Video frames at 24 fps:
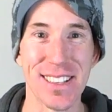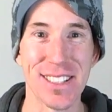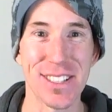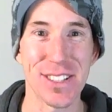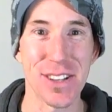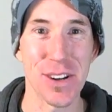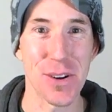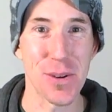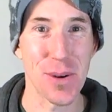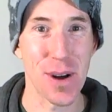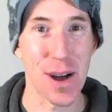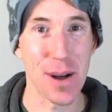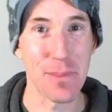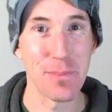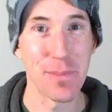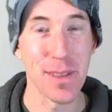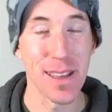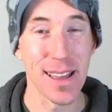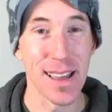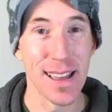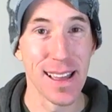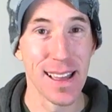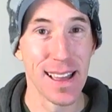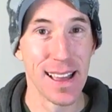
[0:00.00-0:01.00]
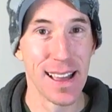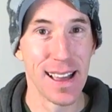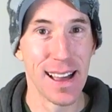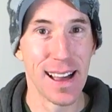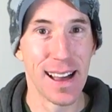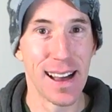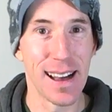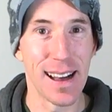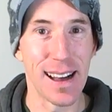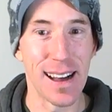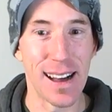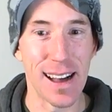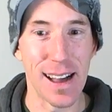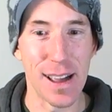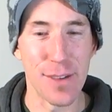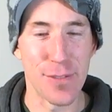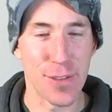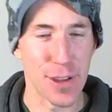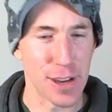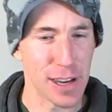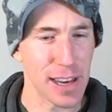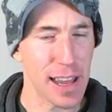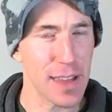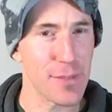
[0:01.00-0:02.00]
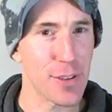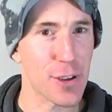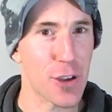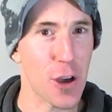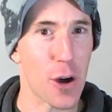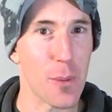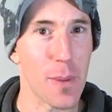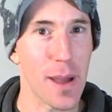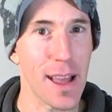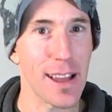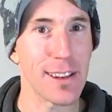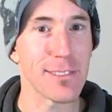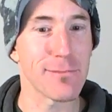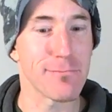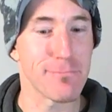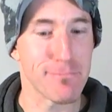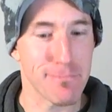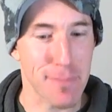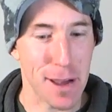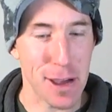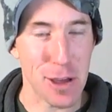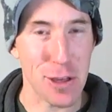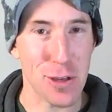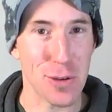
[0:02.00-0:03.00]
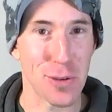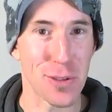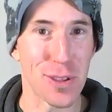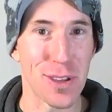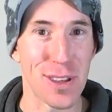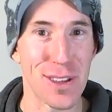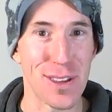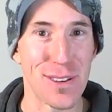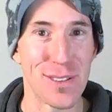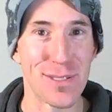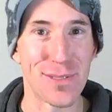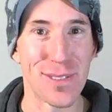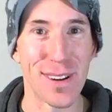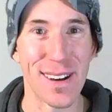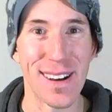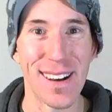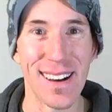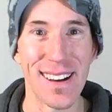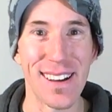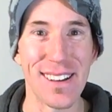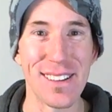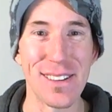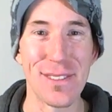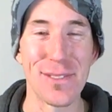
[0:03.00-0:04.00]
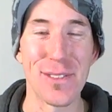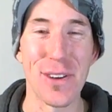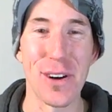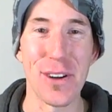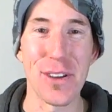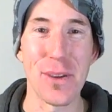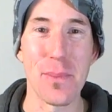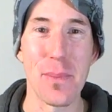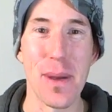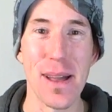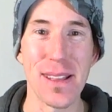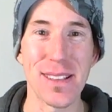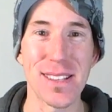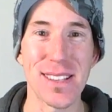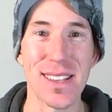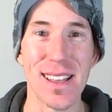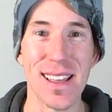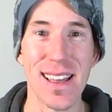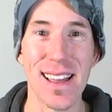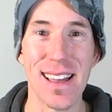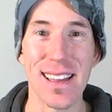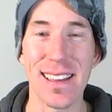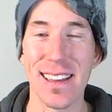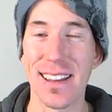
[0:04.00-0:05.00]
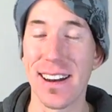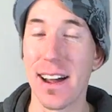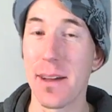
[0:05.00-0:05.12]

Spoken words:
So if you're gonna leave a comment, make sure that you've got your bets there.